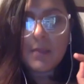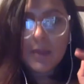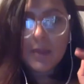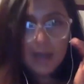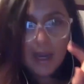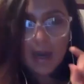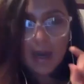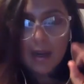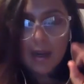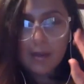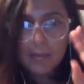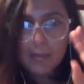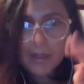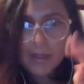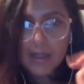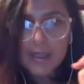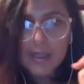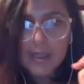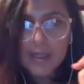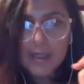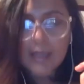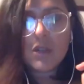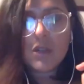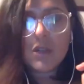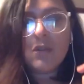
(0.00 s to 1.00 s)
going to
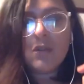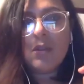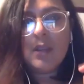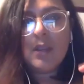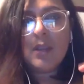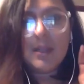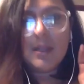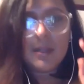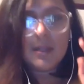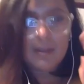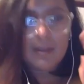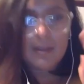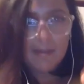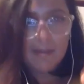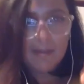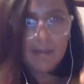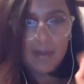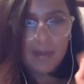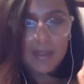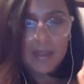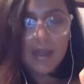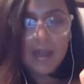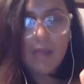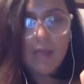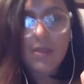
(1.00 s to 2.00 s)
say 2 things about
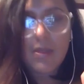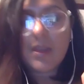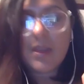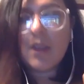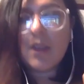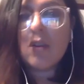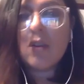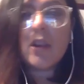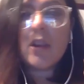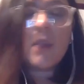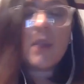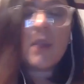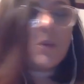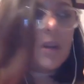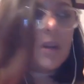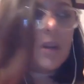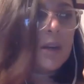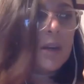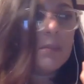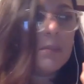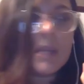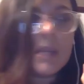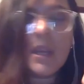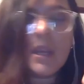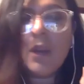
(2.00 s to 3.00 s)
the down thing. Okay, we're going to
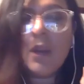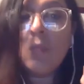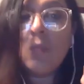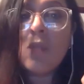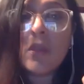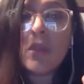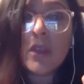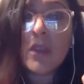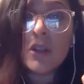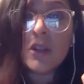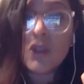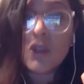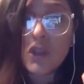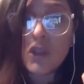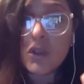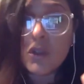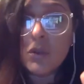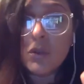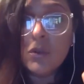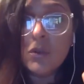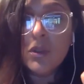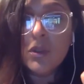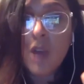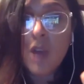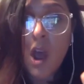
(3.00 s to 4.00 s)
begin with
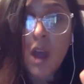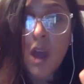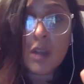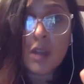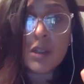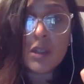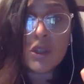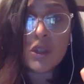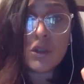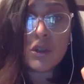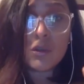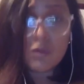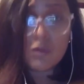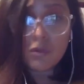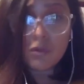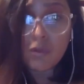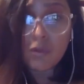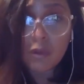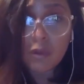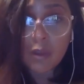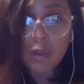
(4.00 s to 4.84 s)
Jude Law's tooth.